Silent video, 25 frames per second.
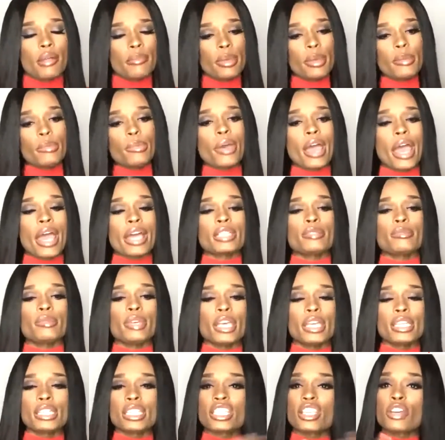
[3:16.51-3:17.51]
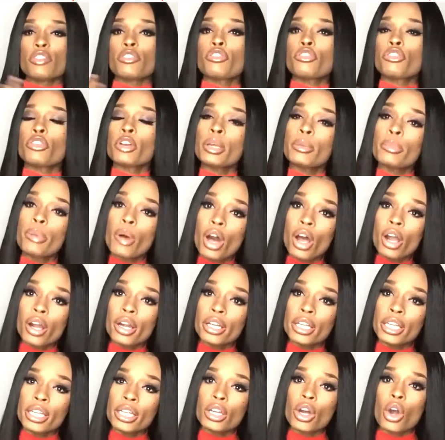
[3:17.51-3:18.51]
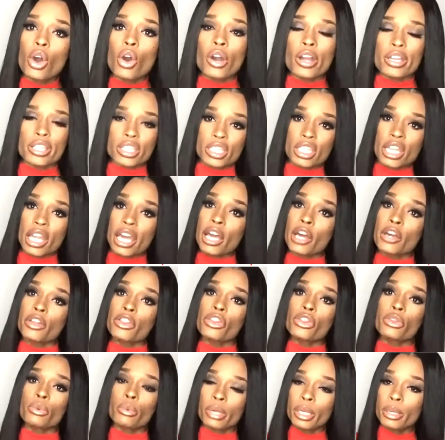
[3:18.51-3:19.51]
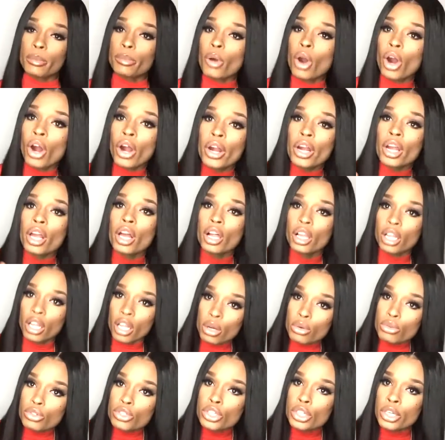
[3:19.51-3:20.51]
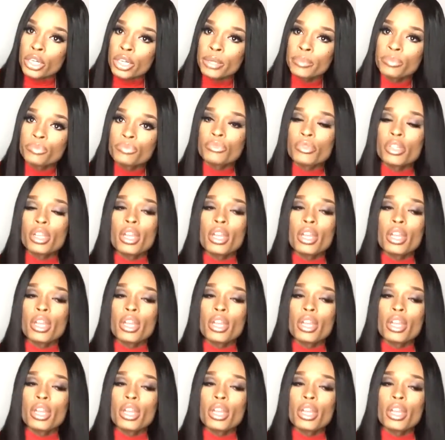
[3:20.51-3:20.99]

People ask me, is this a free parting or is it like a 3-part closure?